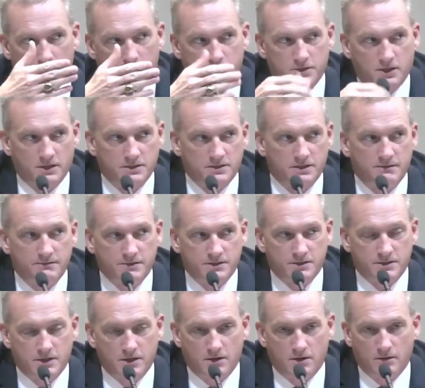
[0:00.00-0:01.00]
you know, John Stevens
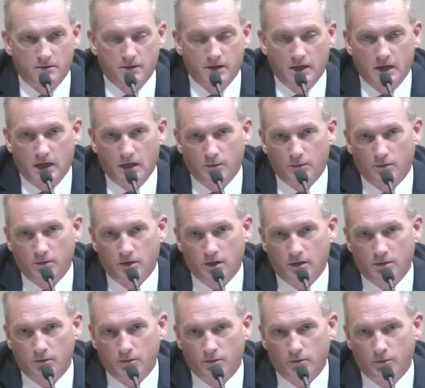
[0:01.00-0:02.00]
is here.
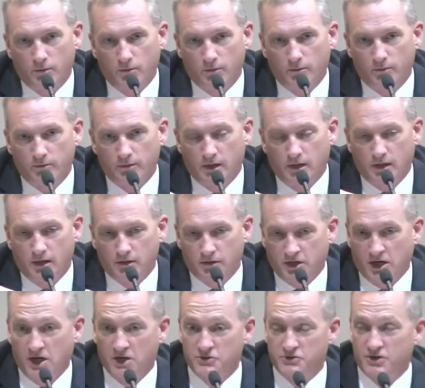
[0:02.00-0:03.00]
Uh, our,
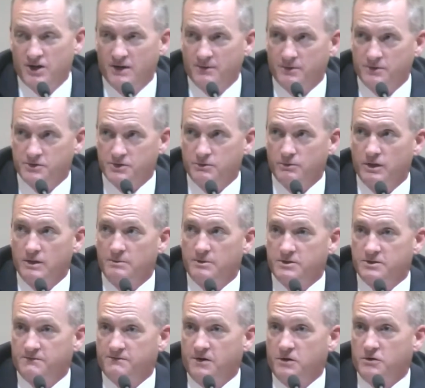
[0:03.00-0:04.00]
contract person really
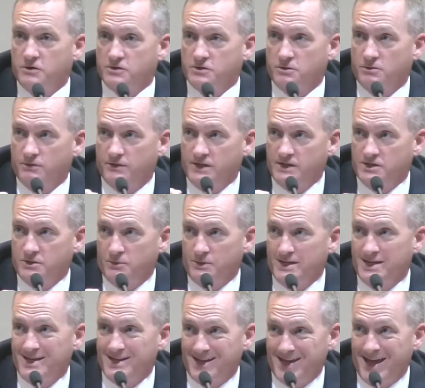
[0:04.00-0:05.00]
puts a focus on things that
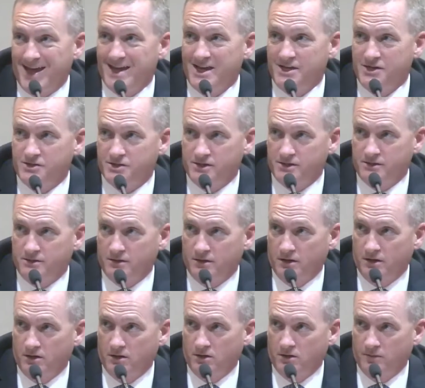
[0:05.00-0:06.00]
we engage
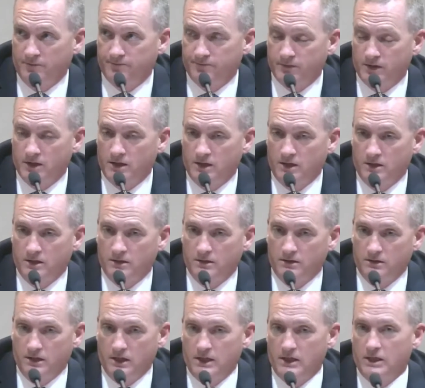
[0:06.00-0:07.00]
um,
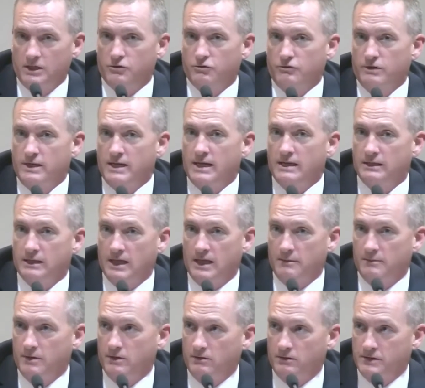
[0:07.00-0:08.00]
and, and, create
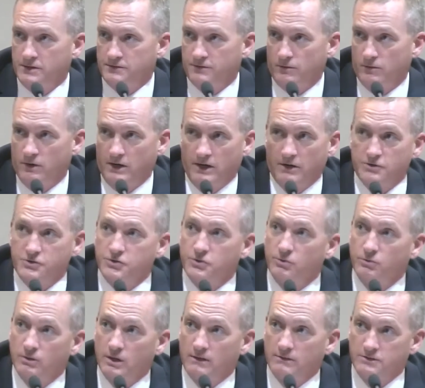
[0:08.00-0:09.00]
liabilities for at our
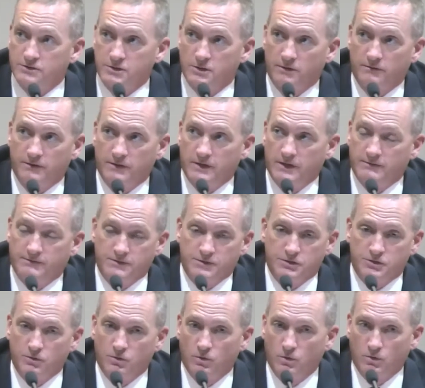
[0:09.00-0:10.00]
school level. So if a, if a
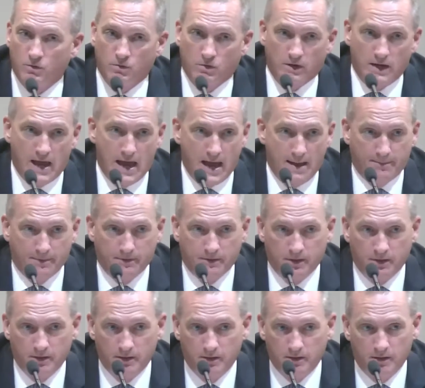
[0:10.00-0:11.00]
school were to happen
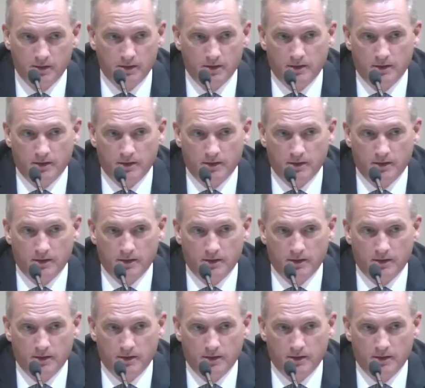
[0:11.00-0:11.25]
to